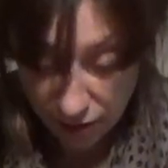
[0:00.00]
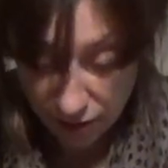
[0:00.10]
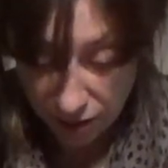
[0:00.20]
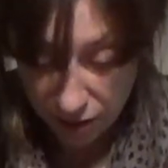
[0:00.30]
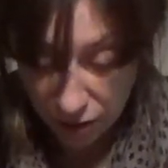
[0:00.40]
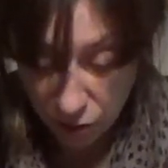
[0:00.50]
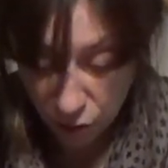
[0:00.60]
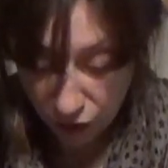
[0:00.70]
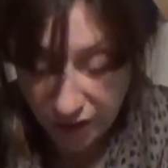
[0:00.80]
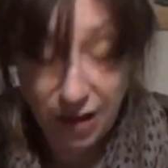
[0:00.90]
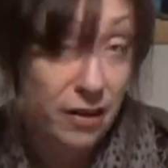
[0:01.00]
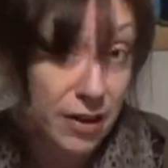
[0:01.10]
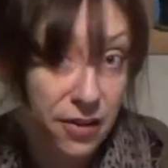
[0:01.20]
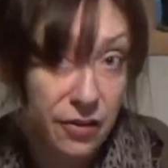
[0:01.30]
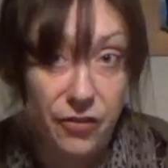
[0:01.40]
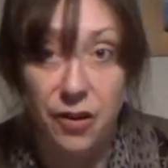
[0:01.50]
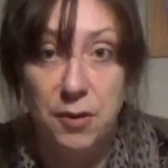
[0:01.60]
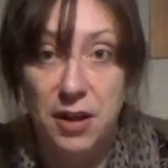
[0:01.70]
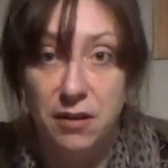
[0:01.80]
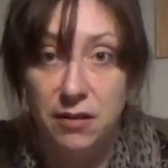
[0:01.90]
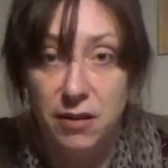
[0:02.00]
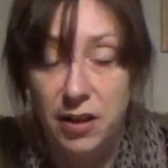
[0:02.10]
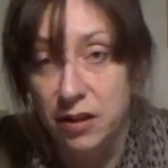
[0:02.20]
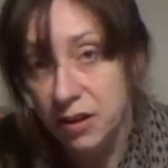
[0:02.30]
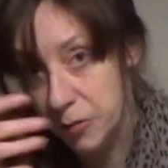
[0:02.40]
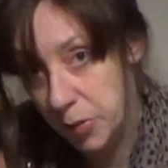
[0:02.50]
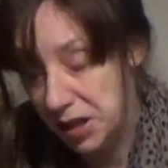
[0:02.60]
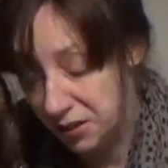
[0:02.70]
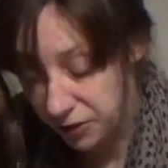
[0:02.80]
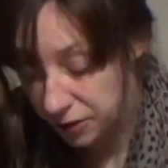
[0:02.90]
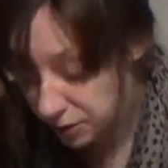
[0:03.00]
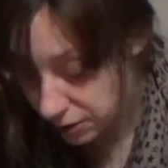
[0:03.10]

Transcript: I don't want to hide the sewing in this piece,